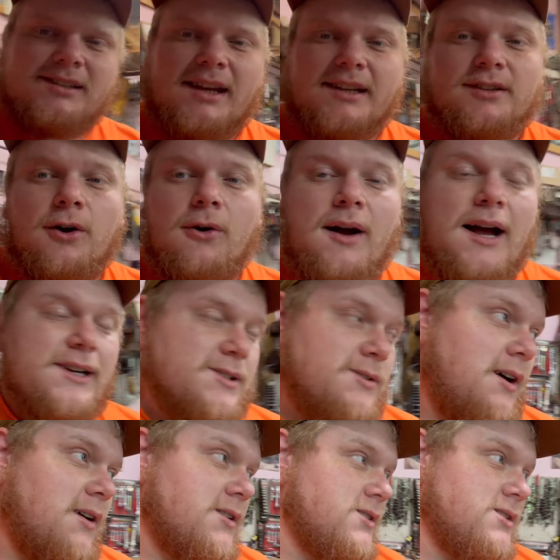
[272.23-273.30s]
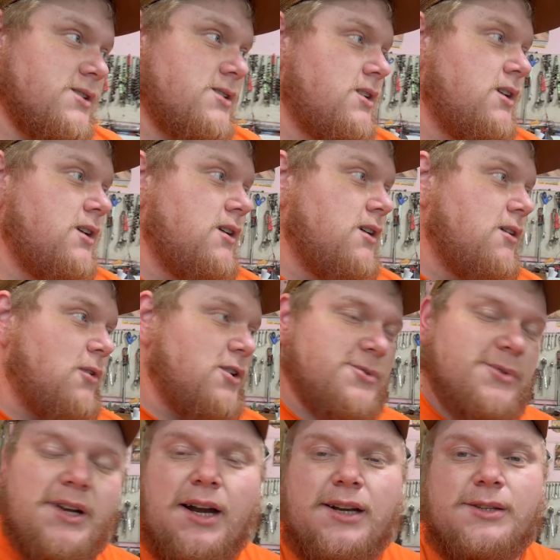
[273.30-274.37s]
to take the whole axle out because once
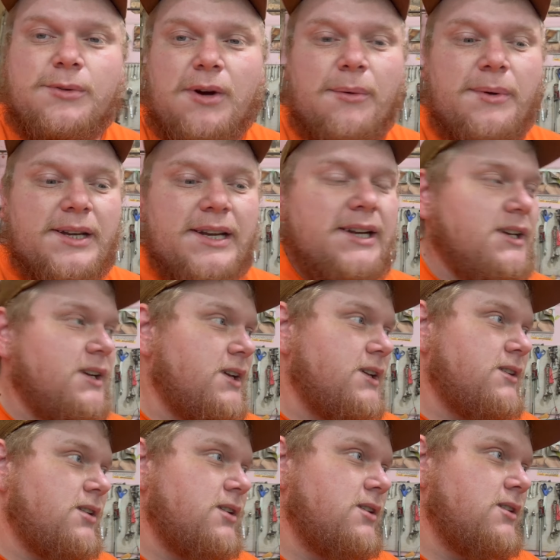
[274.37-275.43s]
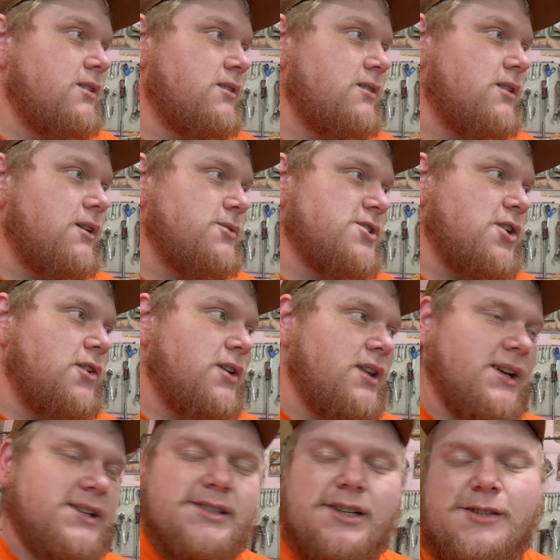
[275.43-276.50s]
we got it to where we needed it, there was only
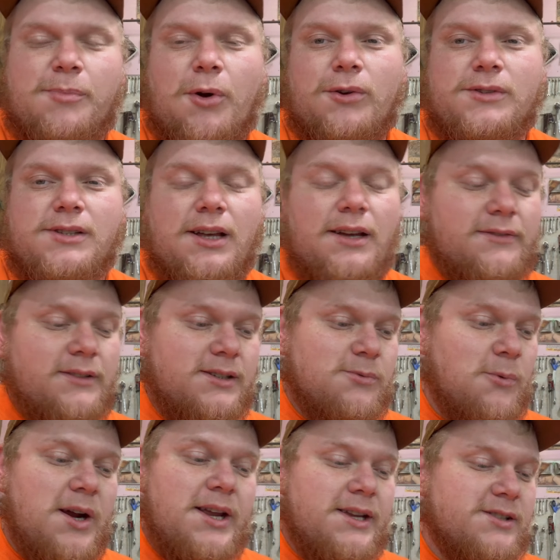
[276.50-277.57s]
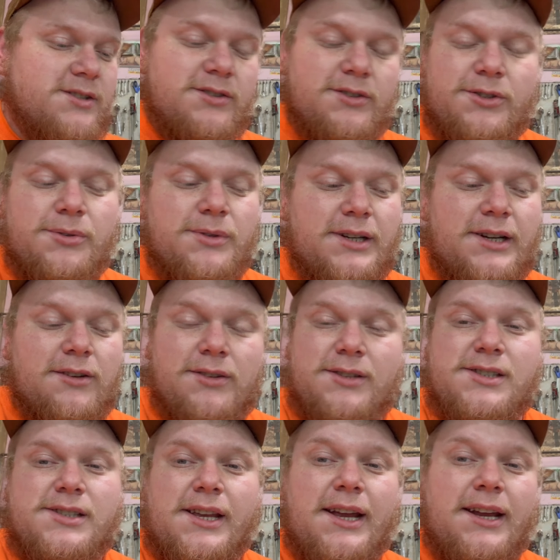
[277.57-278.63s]
like six bolts left, and it's way easier to do it here on the
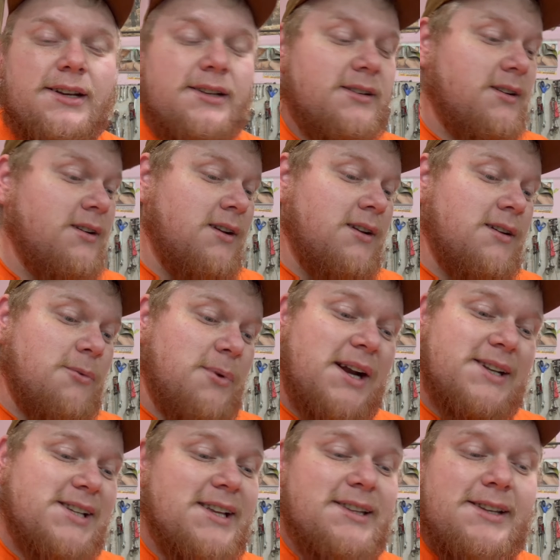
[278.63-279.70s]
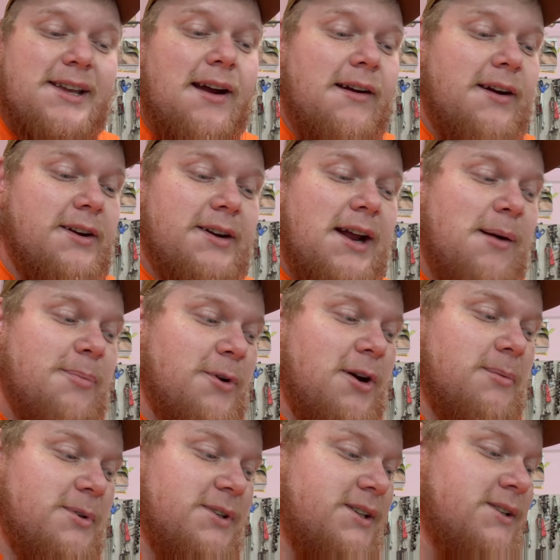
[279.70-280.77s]
stand. And we had to take the carrier in and out
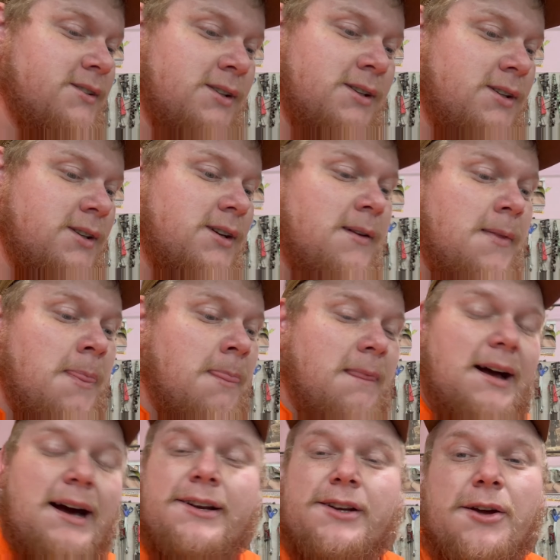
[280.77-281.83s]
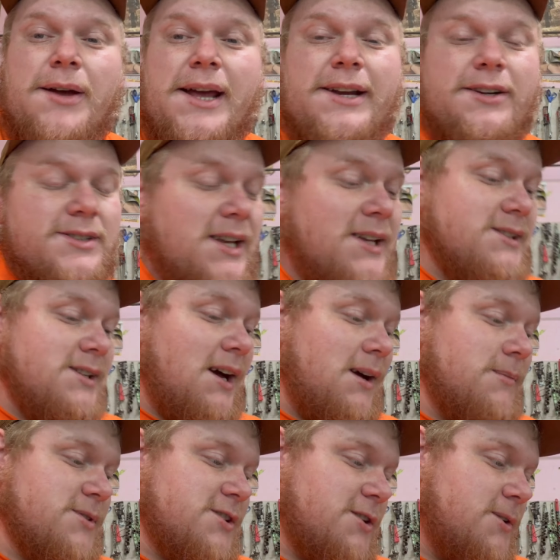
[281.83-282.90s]
probably, I don't know, eight or 10
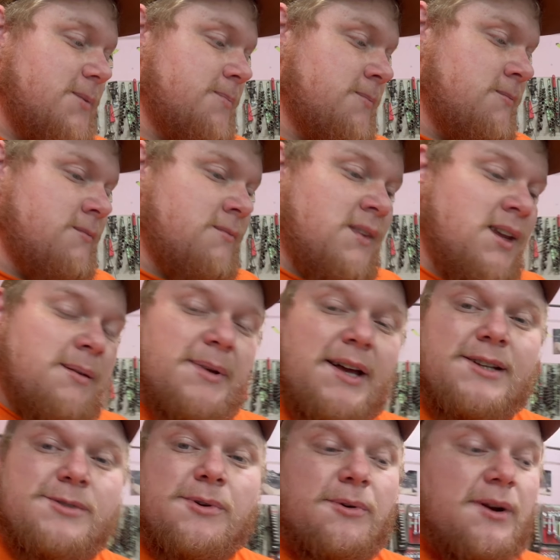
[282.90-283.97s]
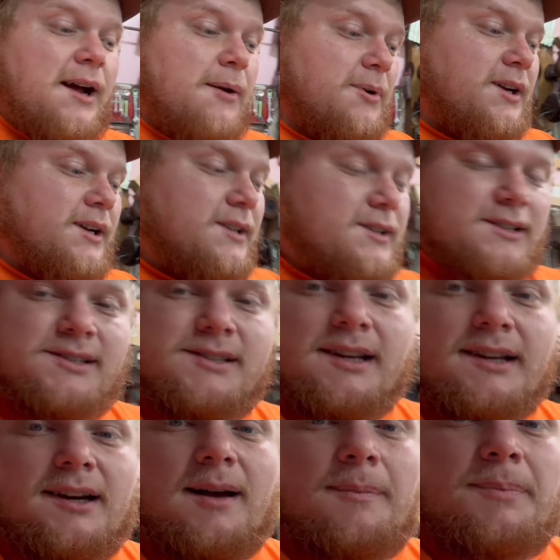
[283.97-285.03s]
times. So yeah, that's where we're at. We're going to get this
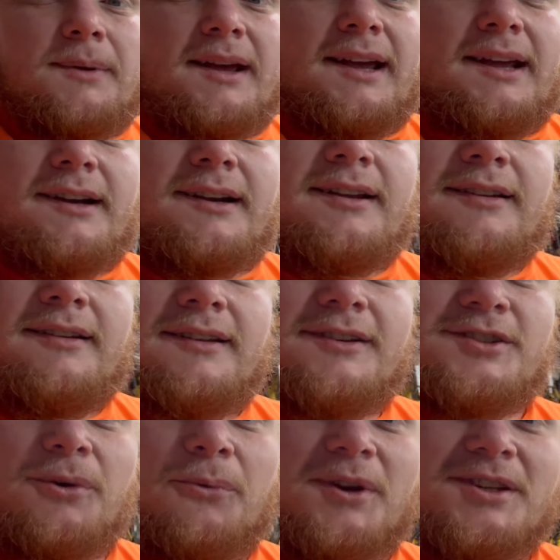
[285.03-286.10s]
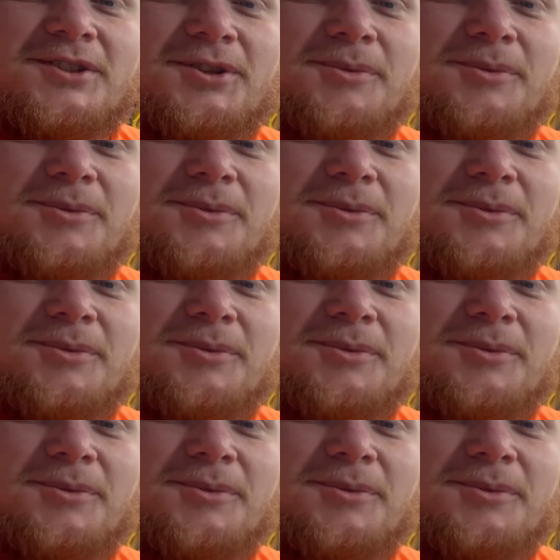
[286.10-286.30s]
set up, and there's the wizard